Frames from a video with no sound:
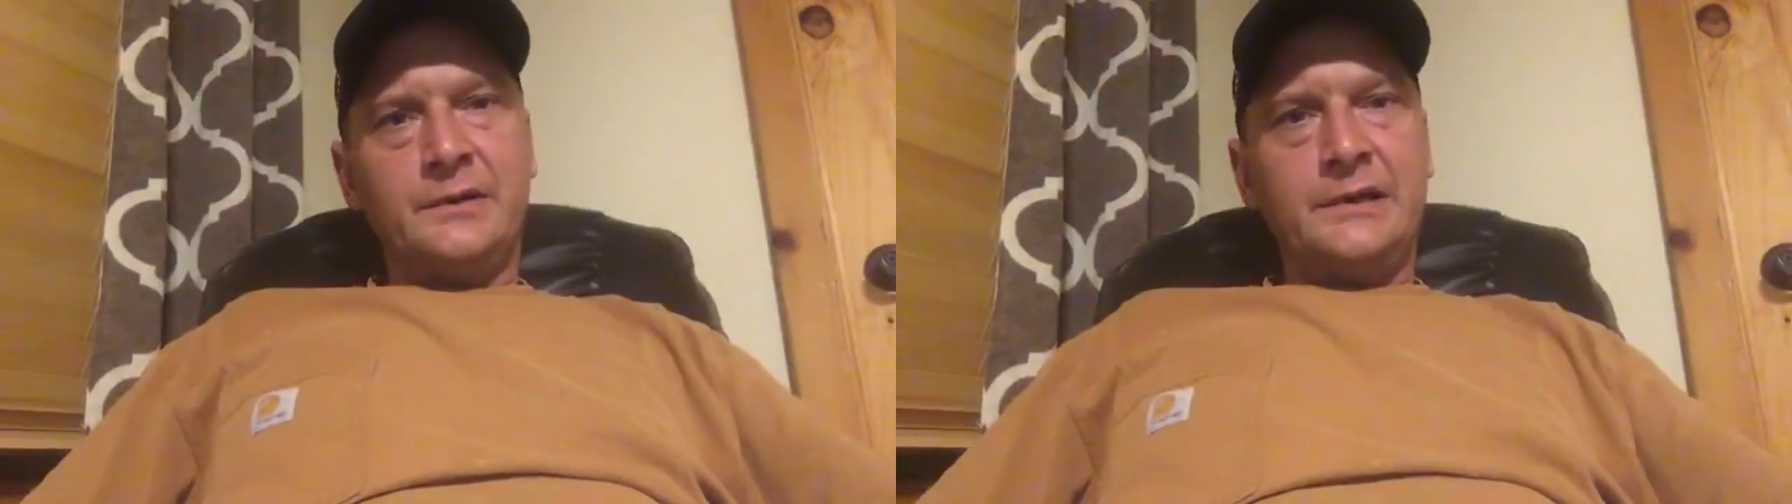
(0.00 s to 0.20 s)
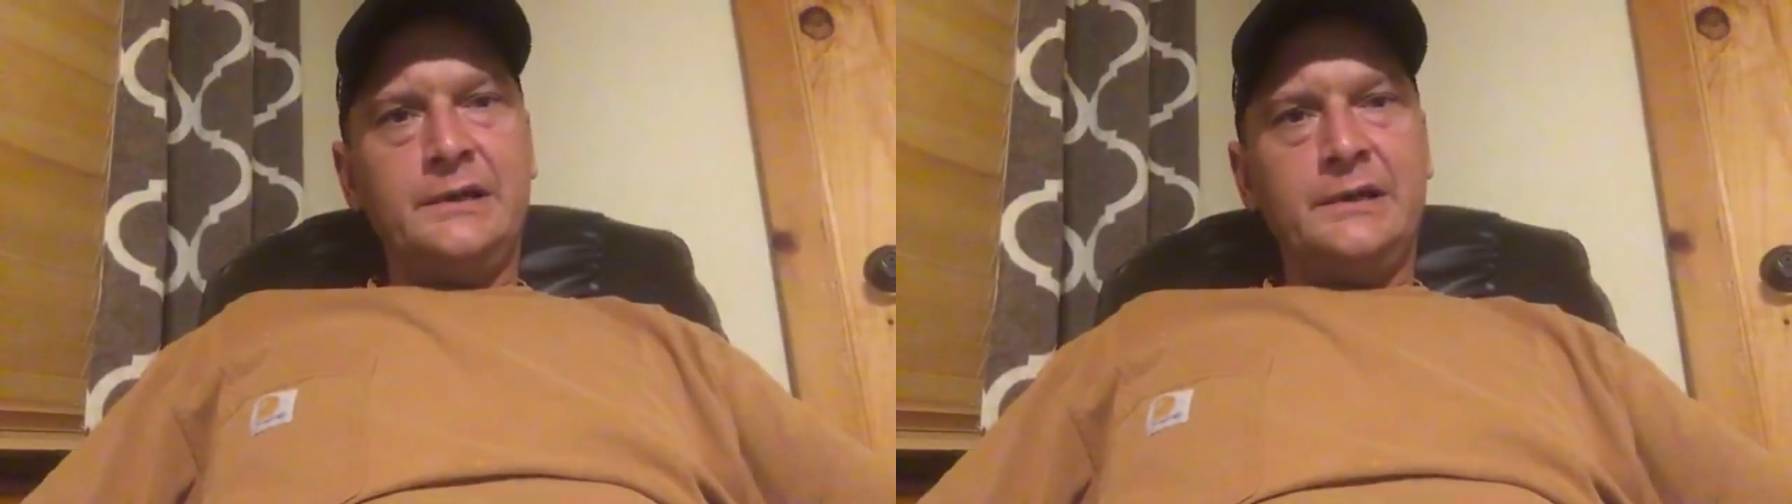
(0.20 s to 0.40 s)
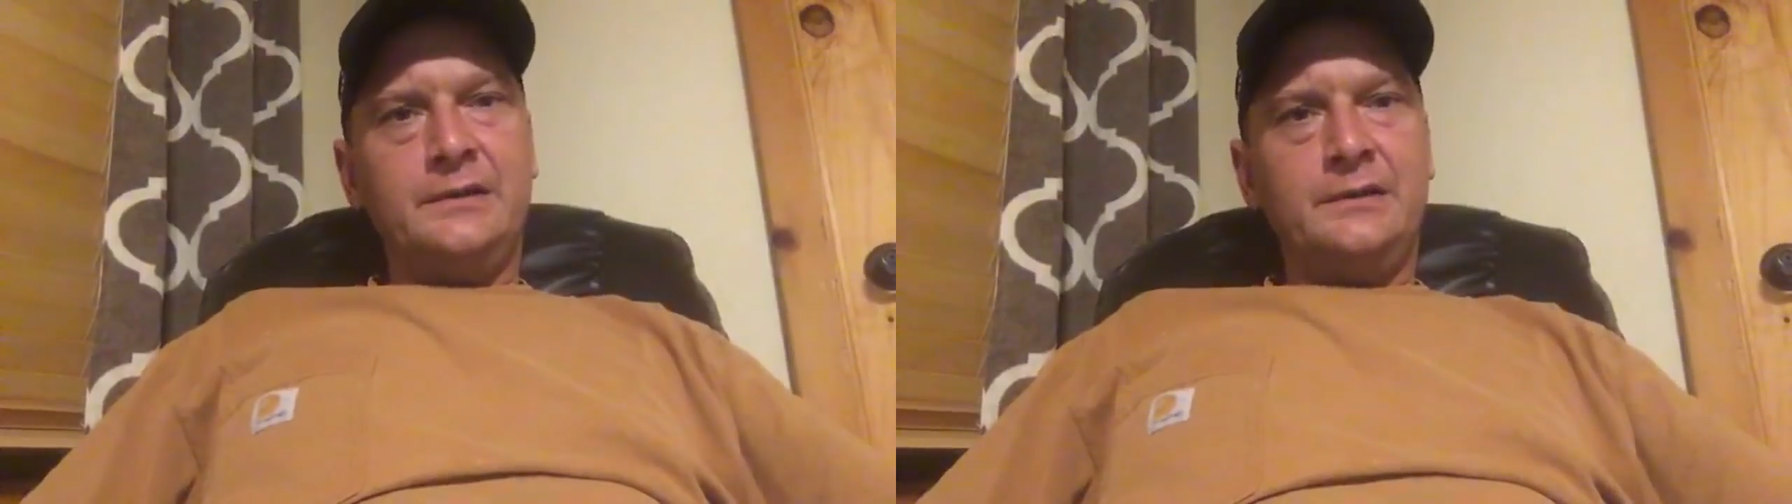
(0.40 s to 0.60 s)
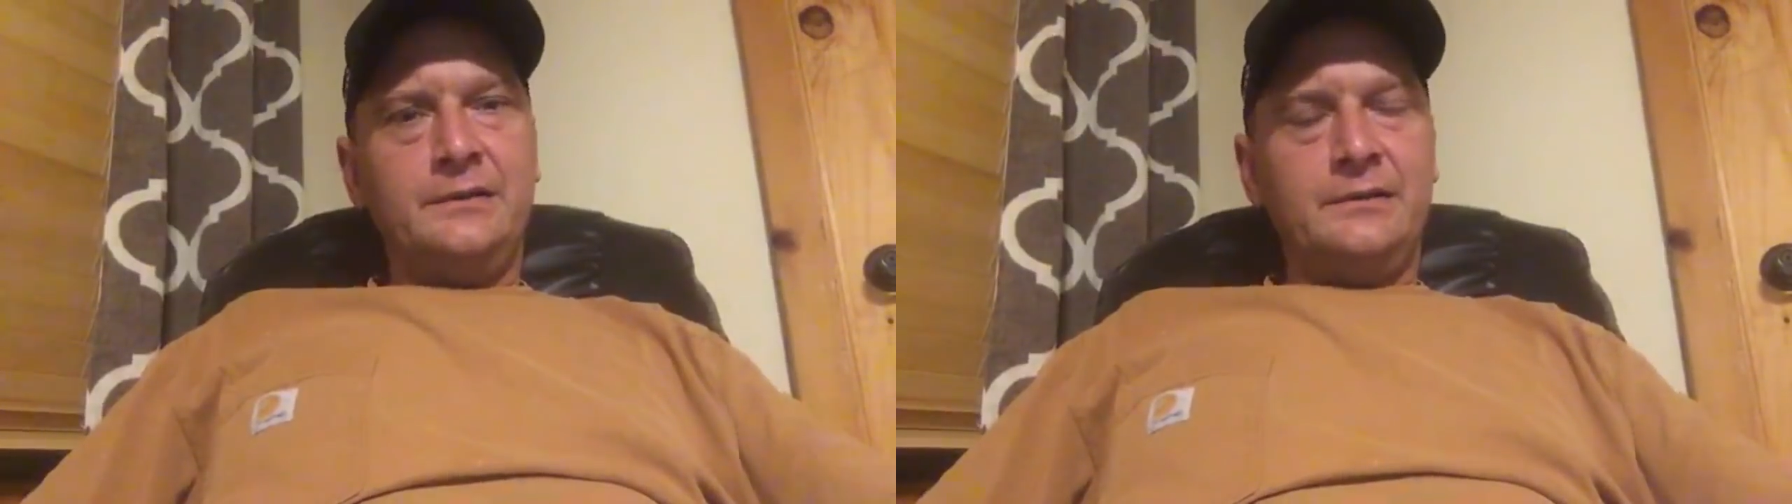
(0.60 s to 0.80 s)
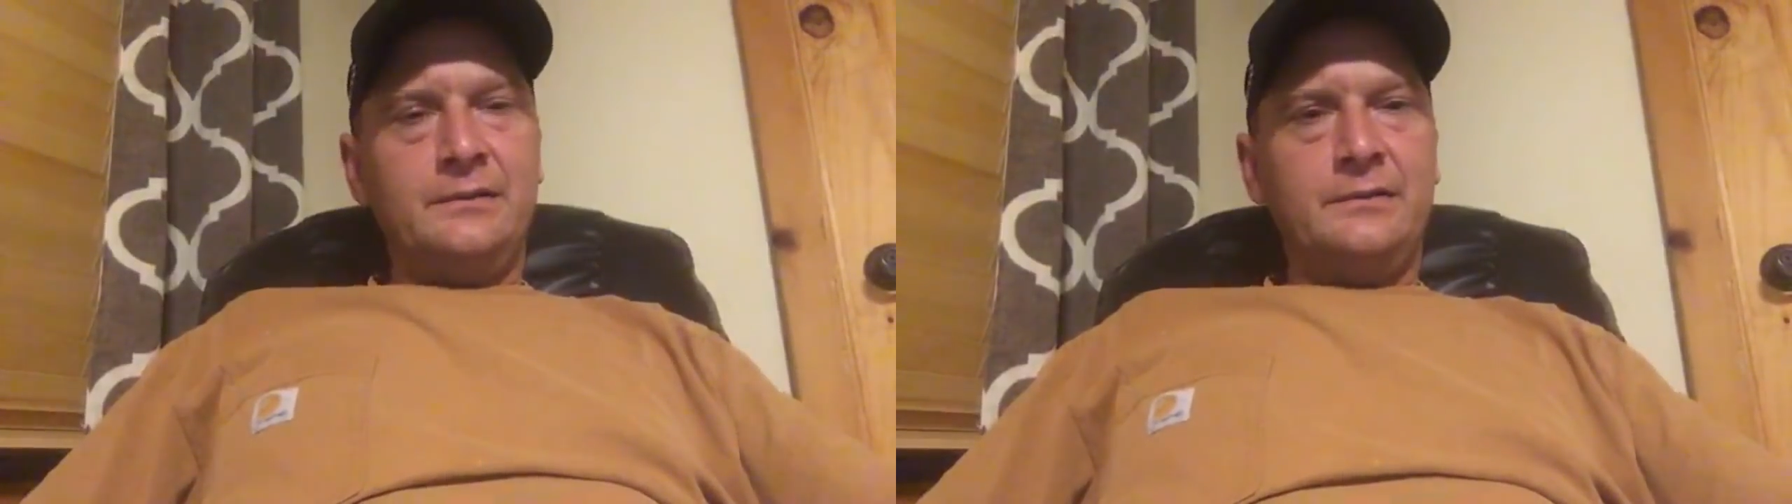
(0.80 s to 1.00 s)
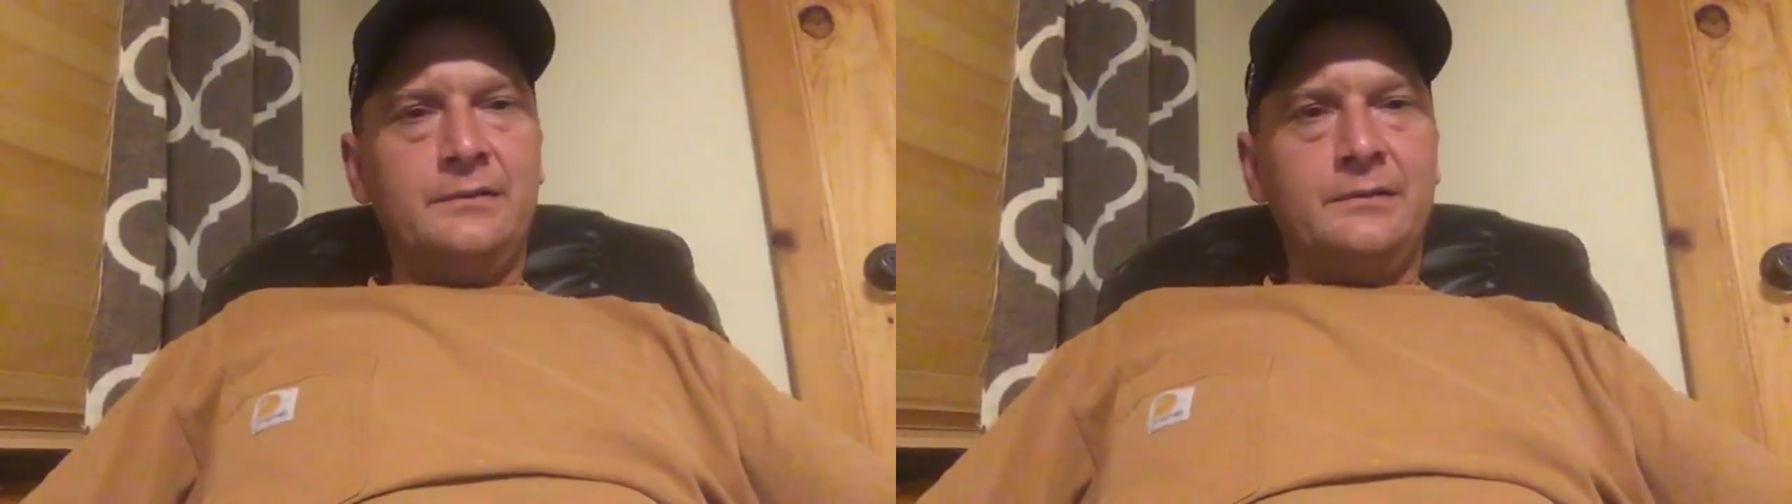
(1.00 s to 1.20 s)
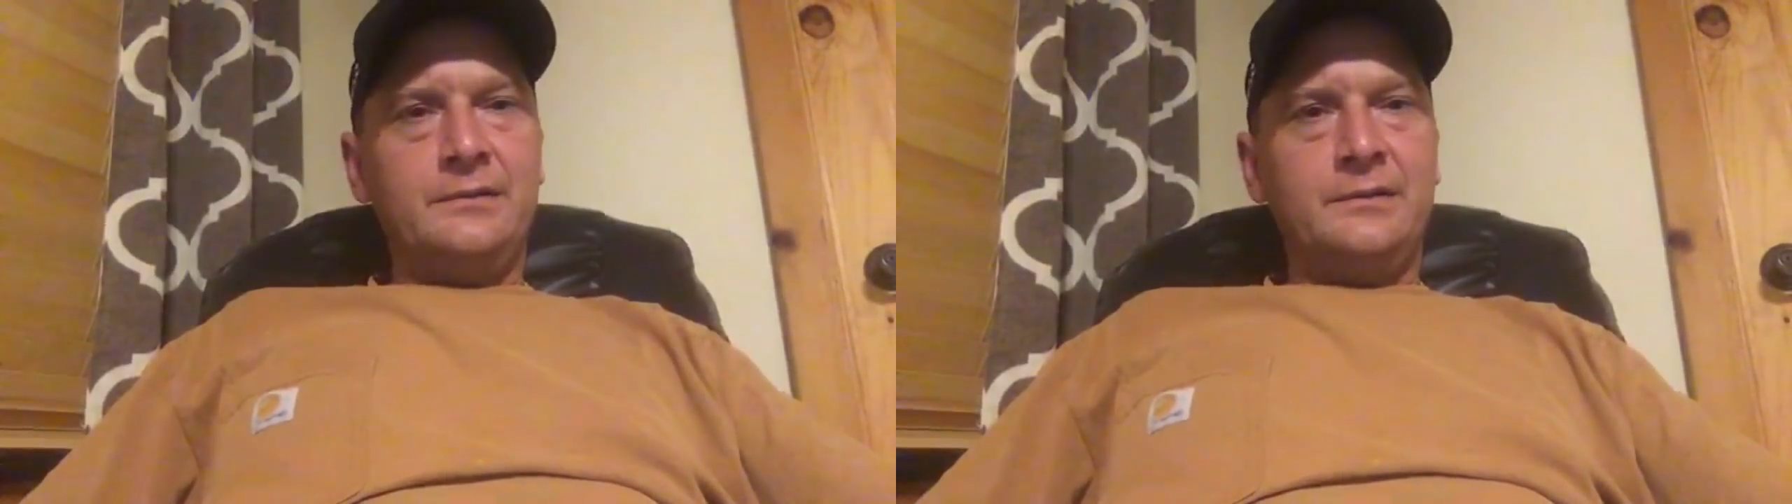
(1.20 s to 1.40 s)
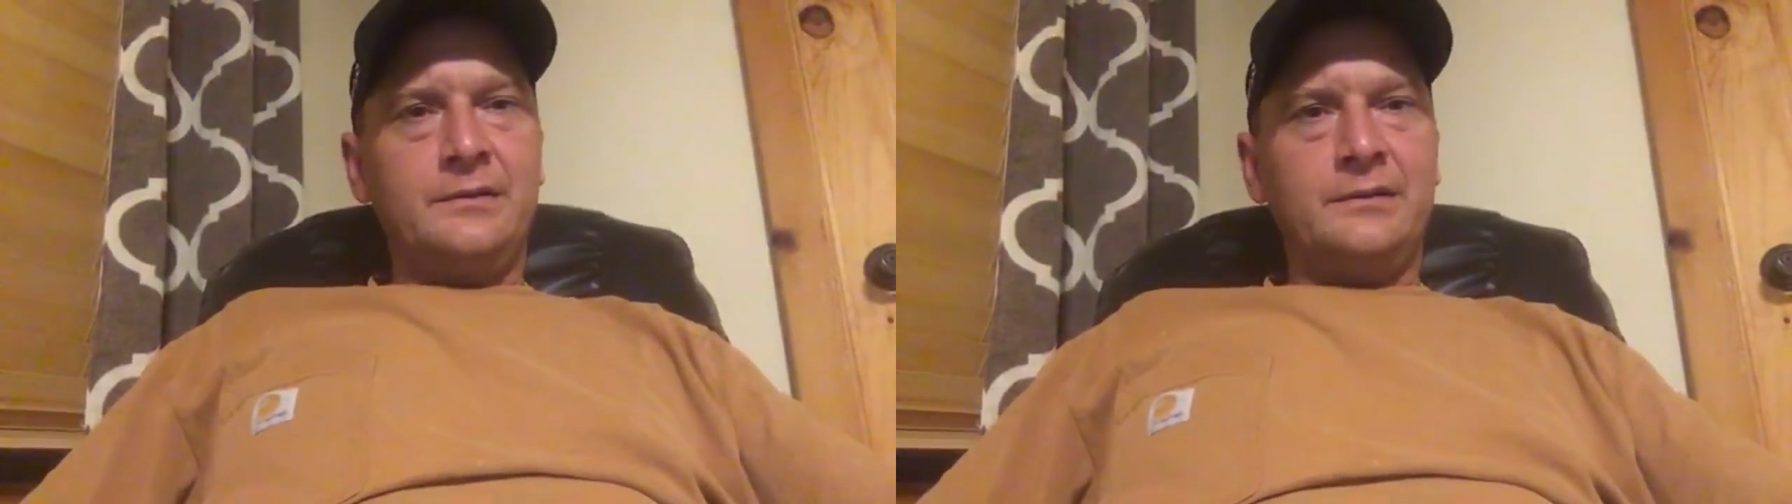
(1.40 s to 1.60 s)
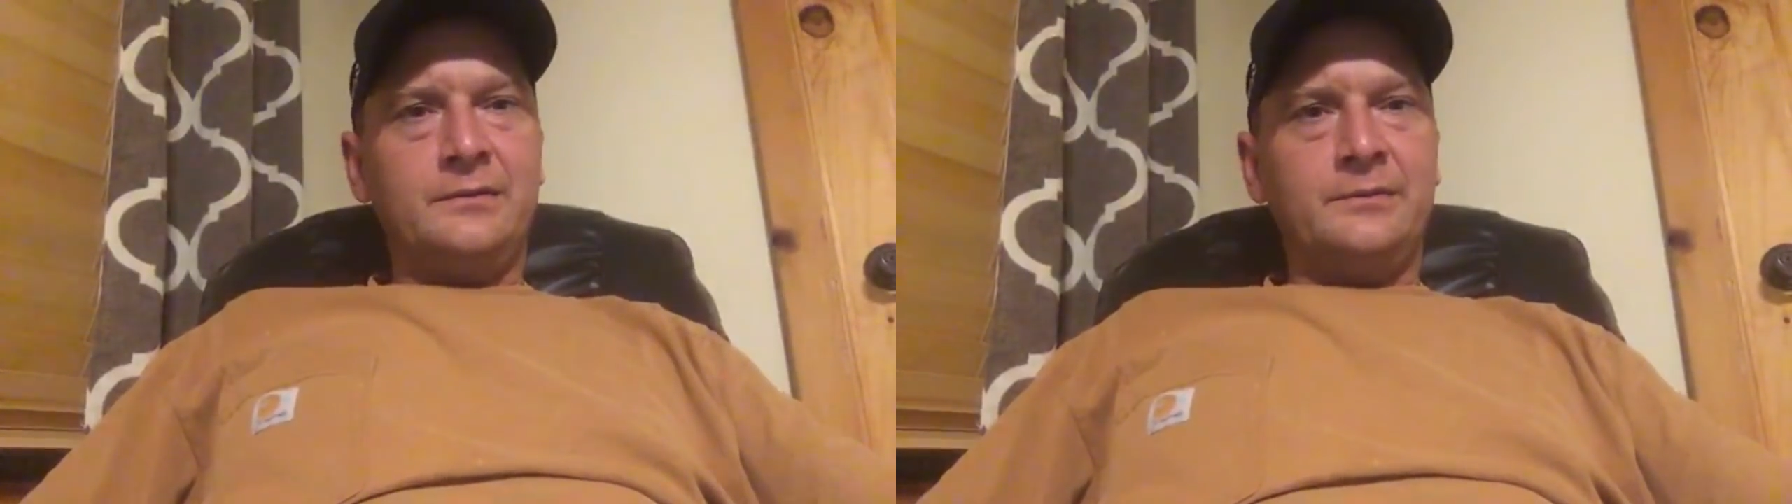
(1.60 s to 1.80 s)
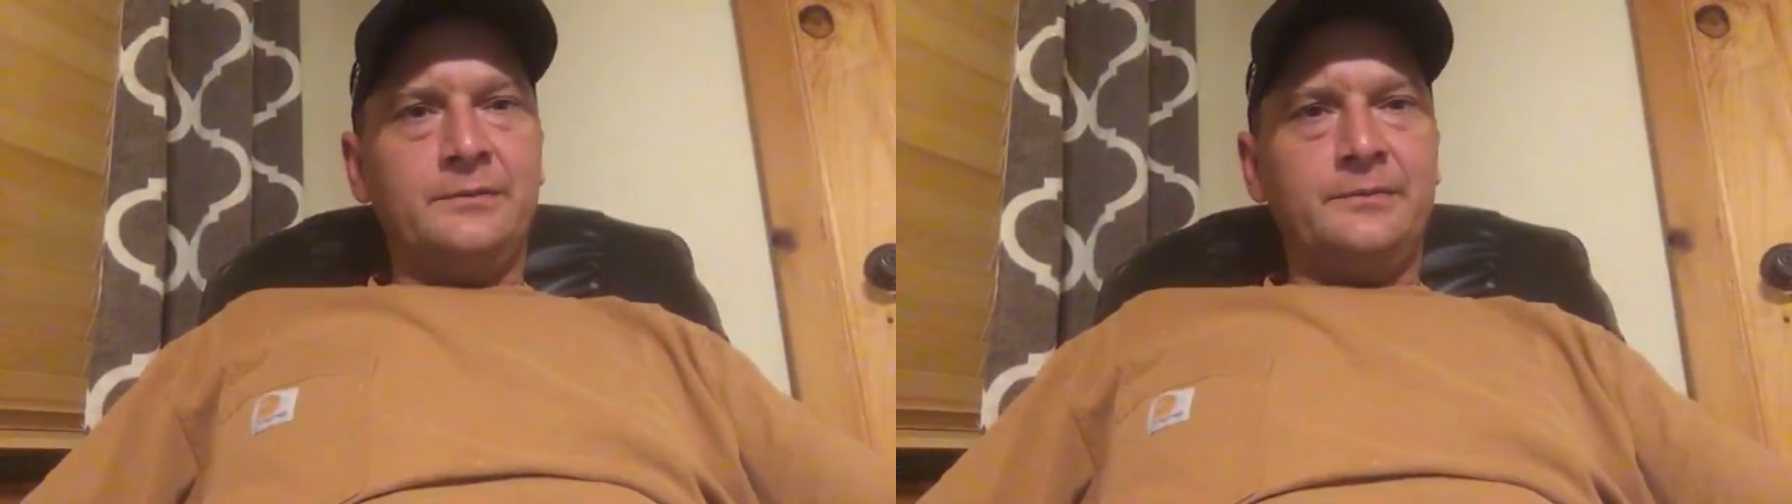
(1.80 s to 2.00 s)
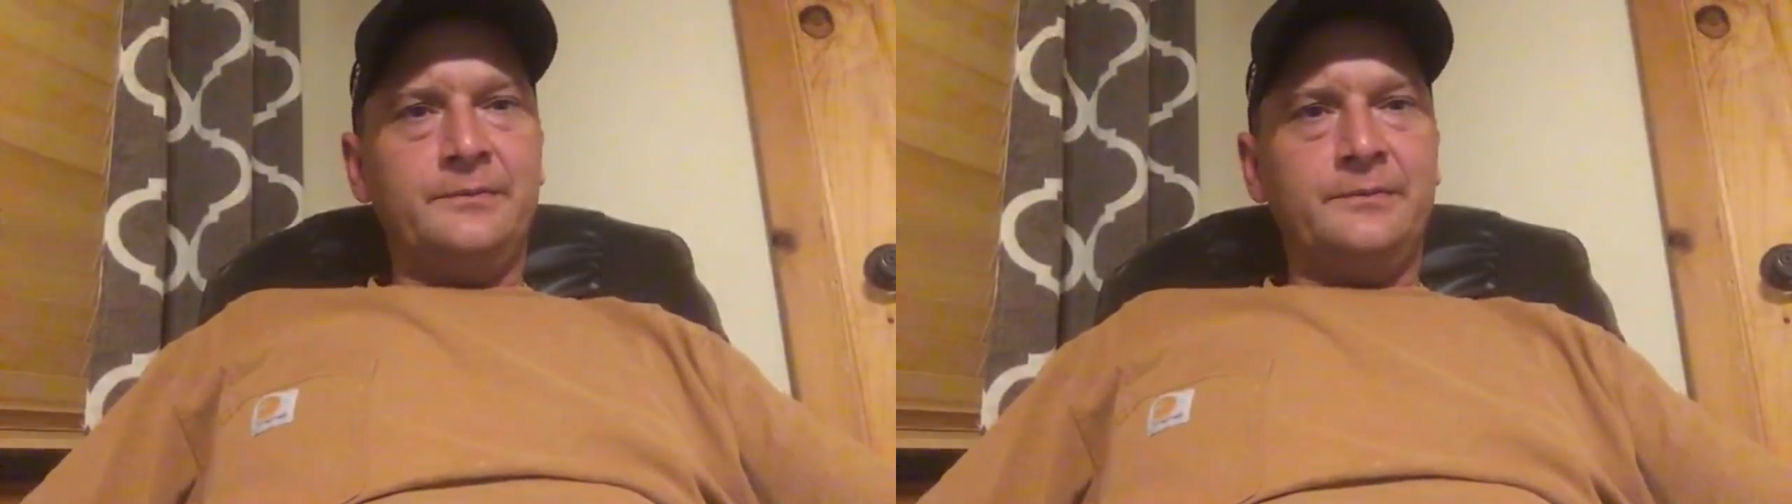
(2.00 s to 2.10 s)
edit, I